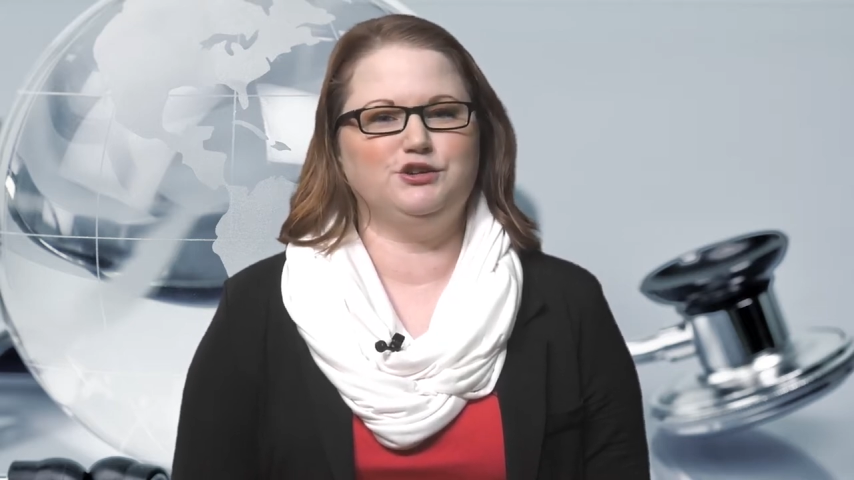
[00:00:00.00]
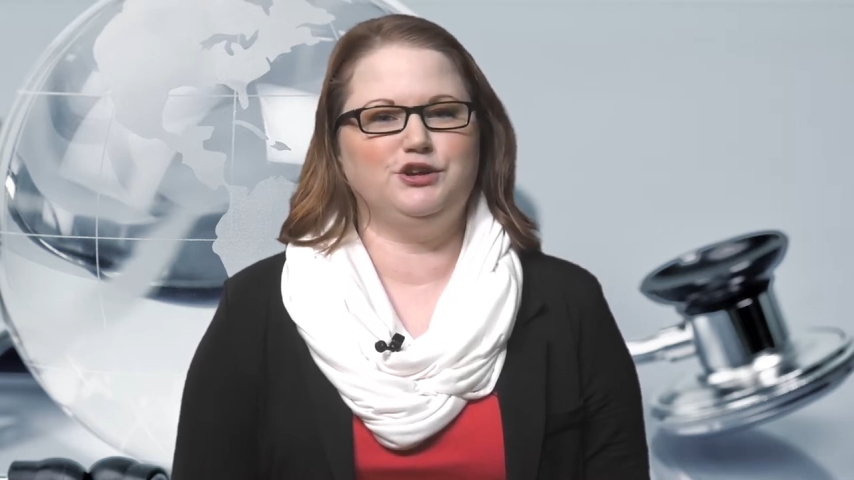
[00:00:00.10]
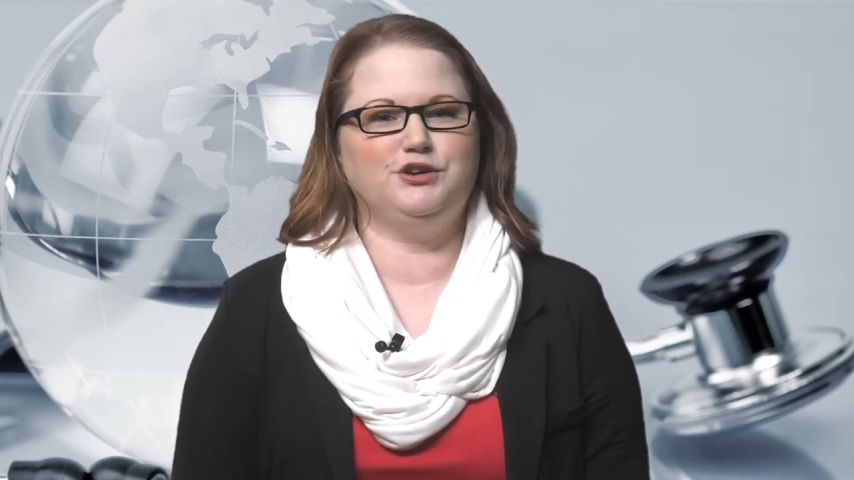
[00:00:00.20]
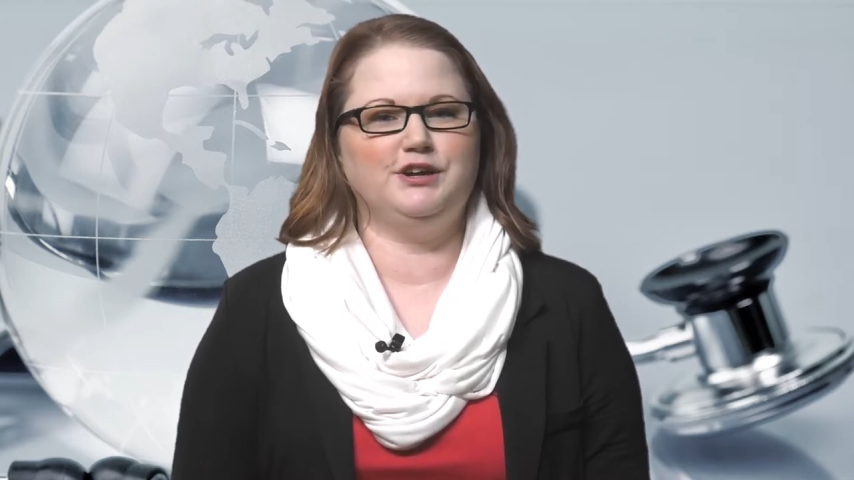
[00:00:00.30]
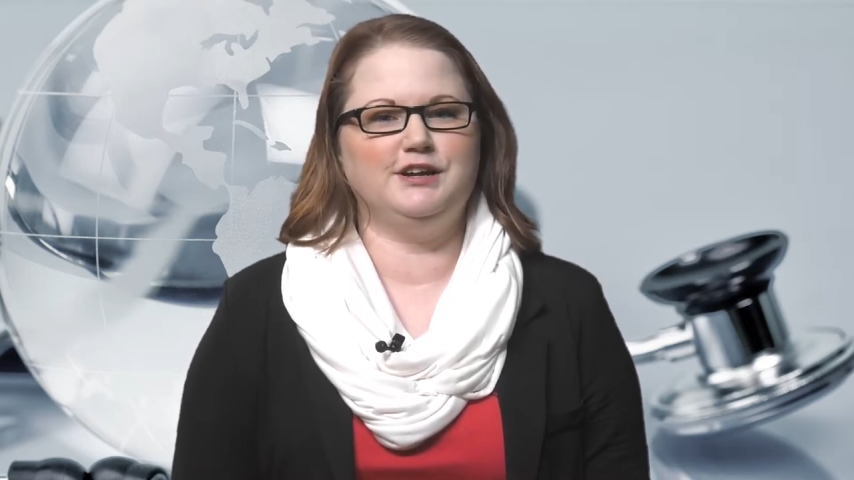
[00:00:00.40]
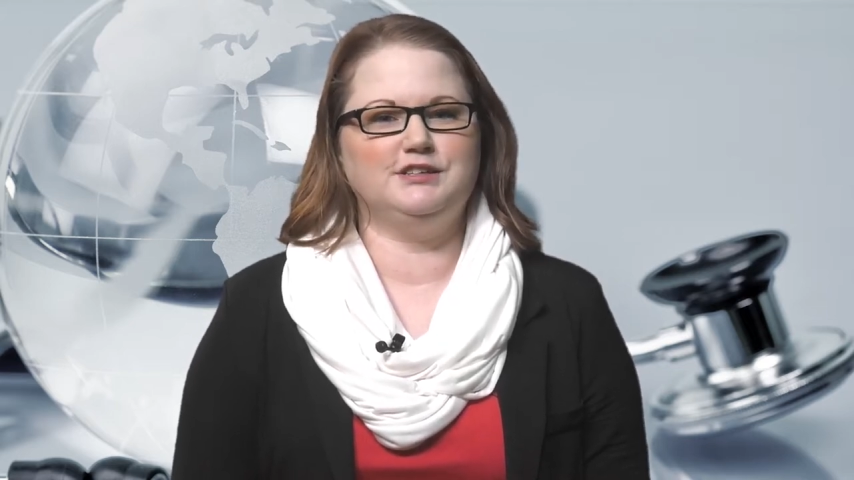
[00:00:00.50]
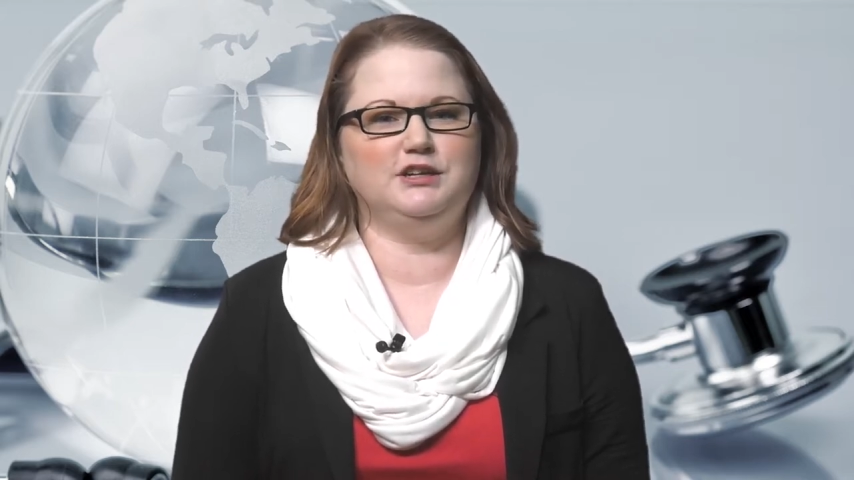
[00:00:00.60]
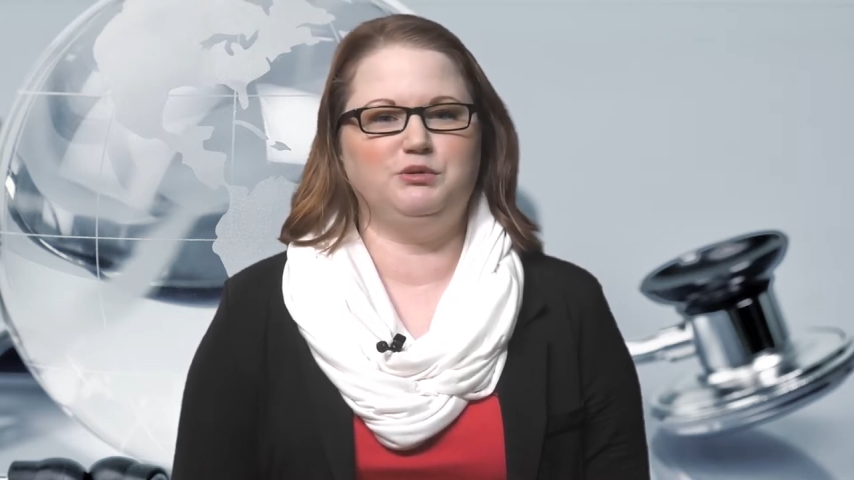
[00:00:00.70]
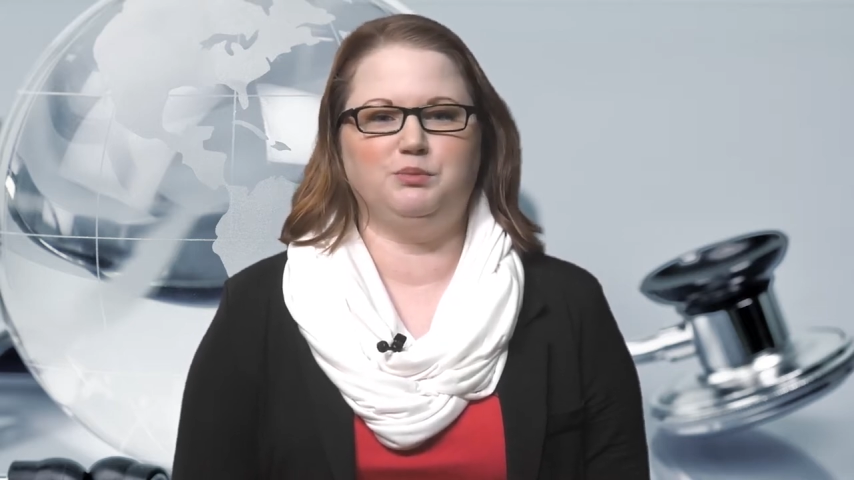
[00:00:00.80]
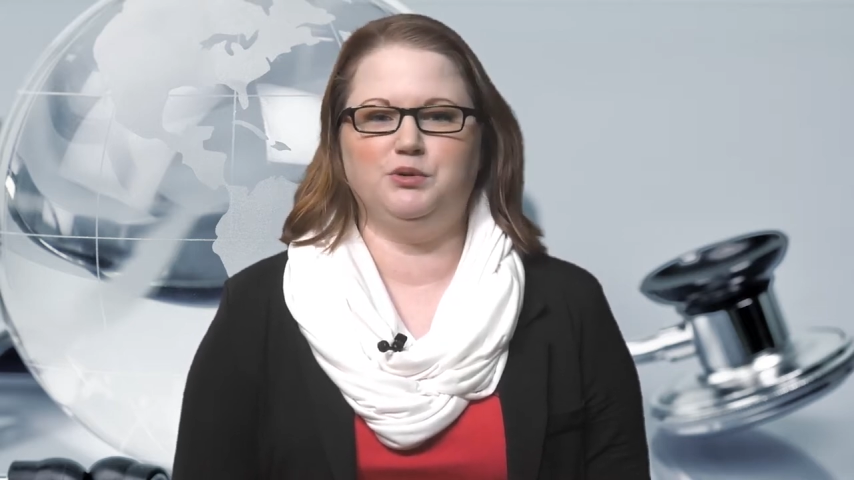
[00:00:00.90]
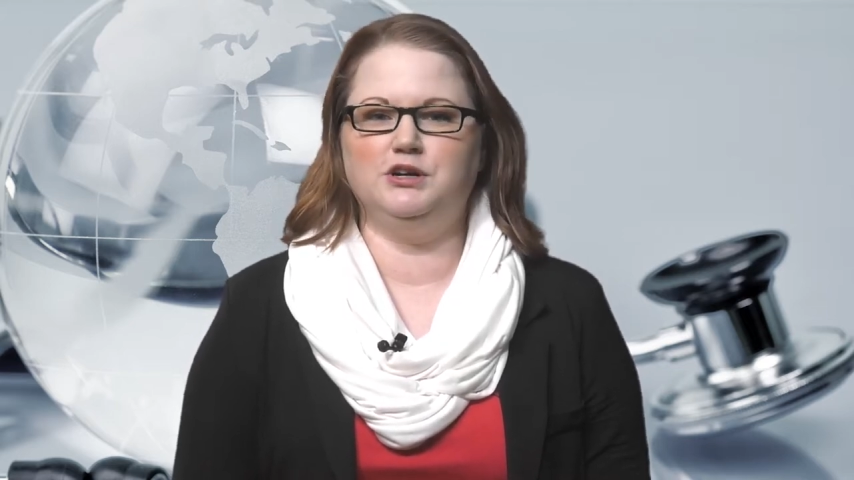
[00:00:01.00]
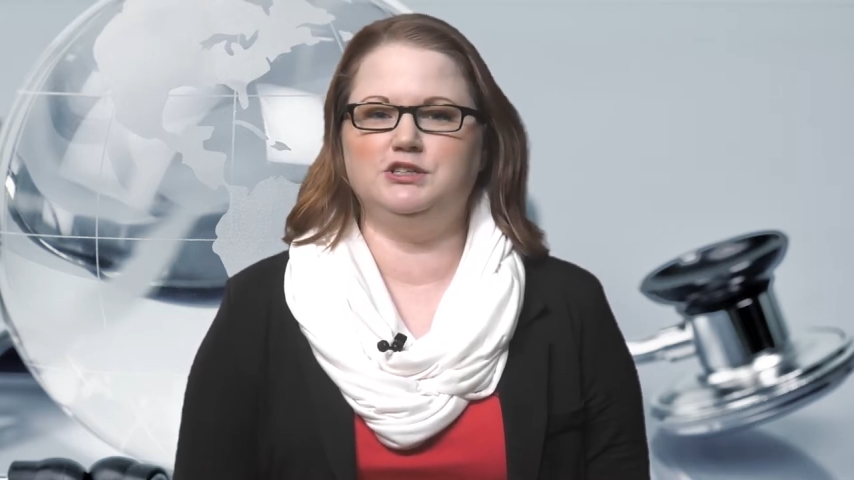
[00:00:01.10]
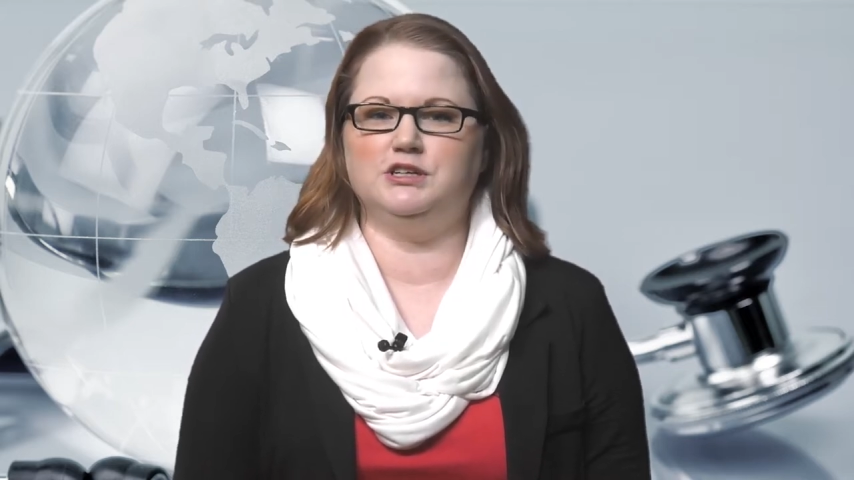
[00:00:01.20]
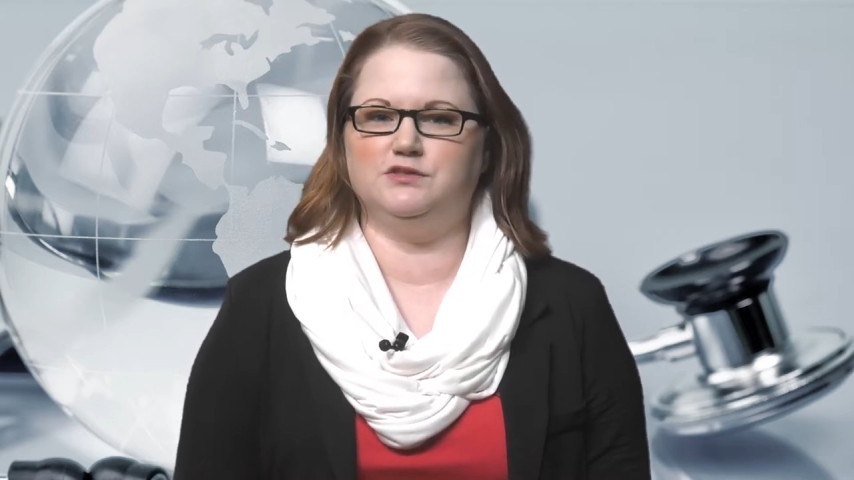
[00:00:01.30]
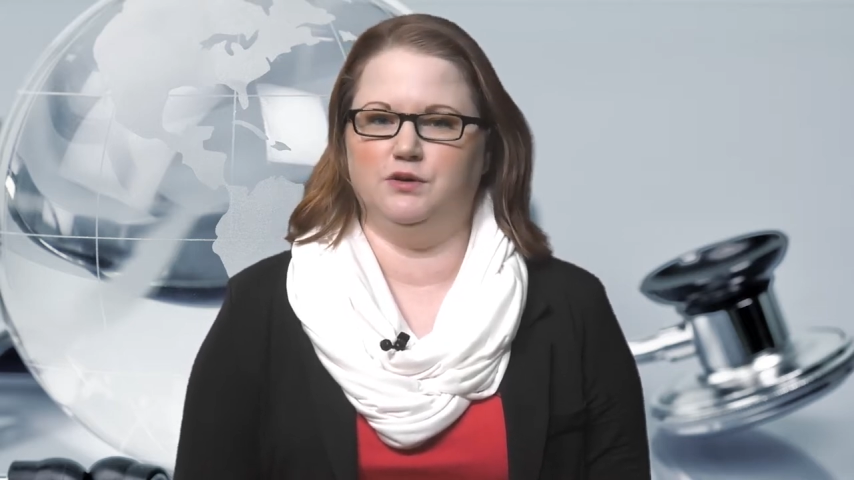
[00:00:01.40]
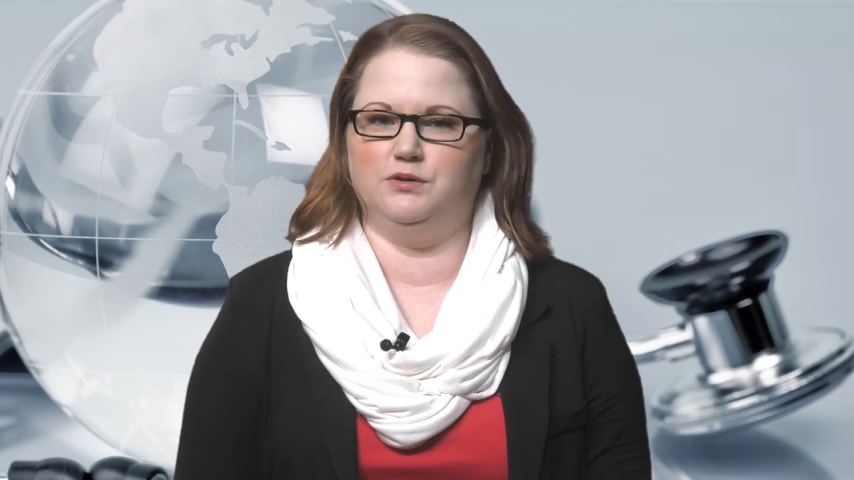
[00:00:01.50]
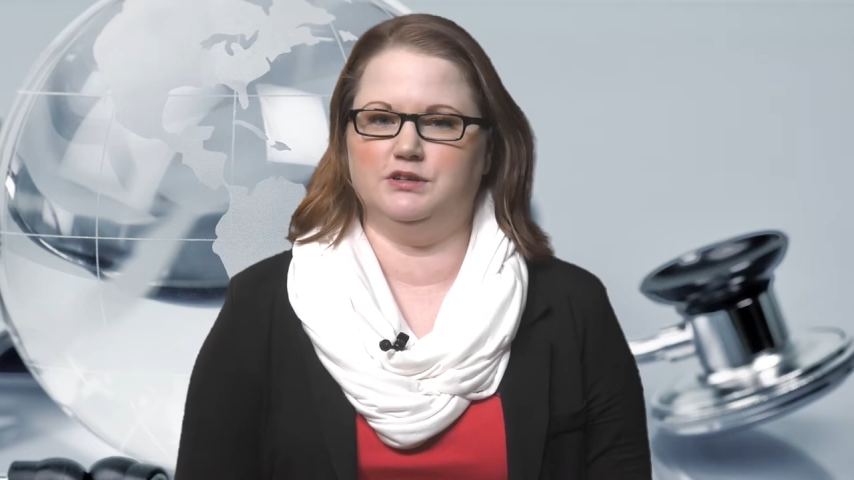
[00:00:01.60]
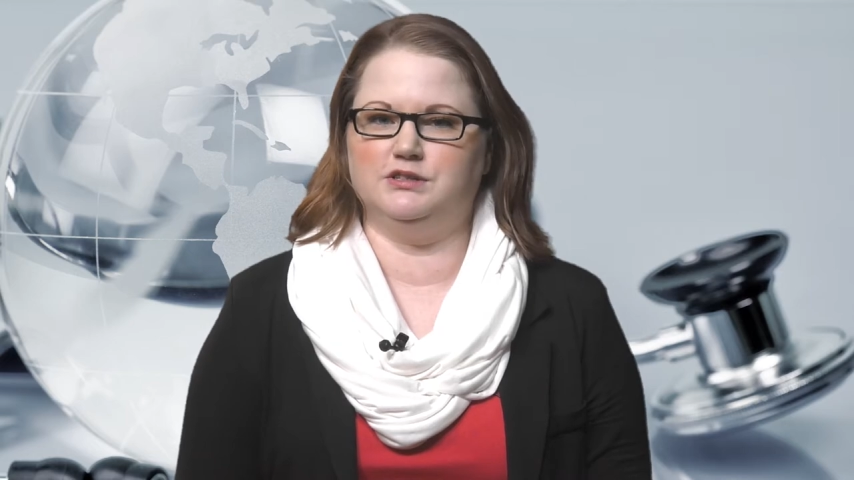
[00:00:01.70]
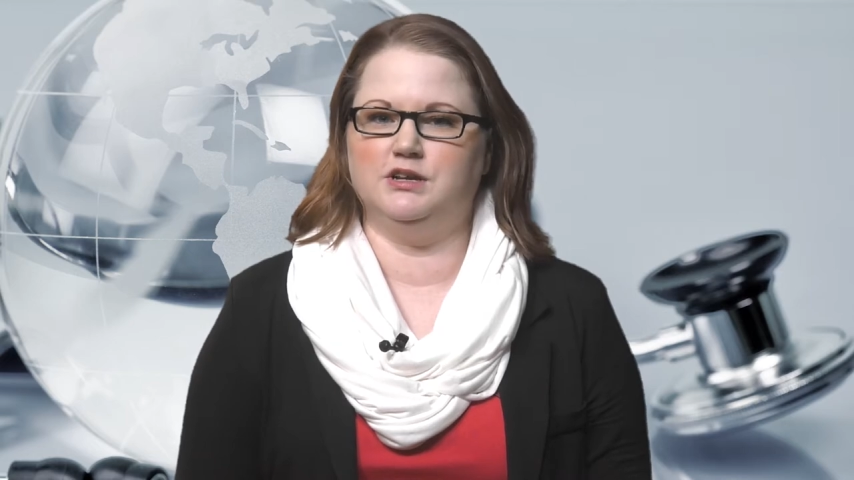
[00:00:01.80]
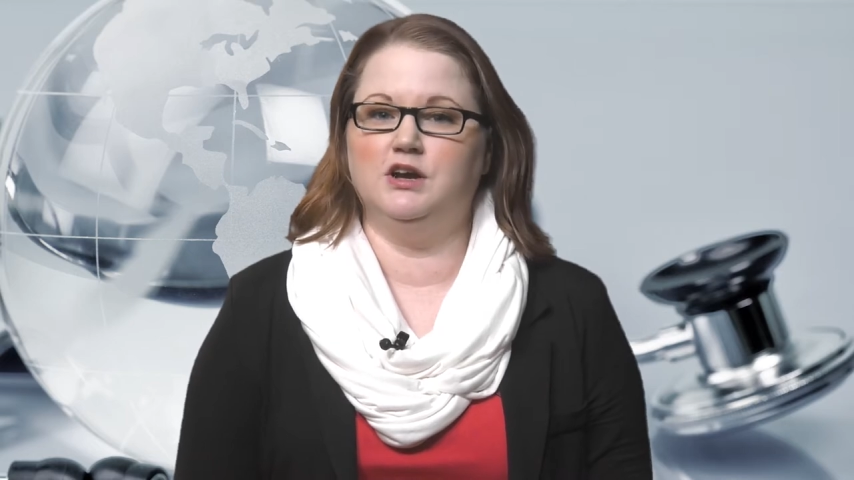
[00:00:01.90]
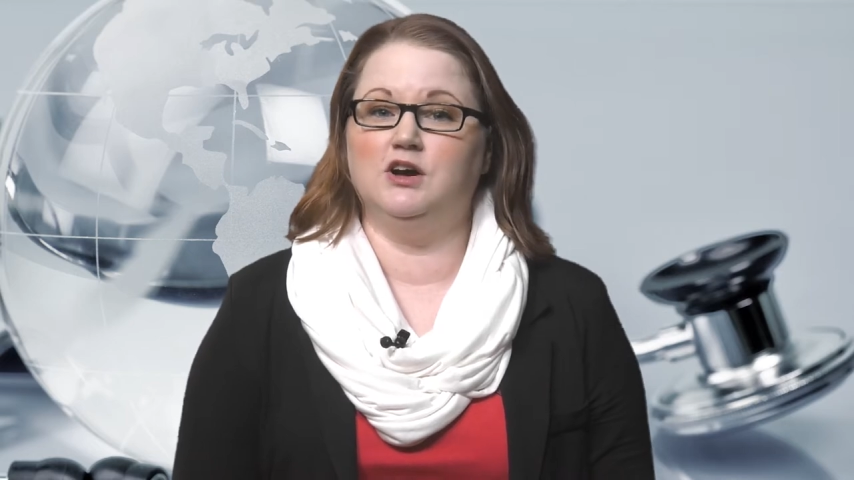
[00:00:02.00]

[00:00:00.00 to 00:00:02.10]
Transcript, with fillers: curiosity with projects focused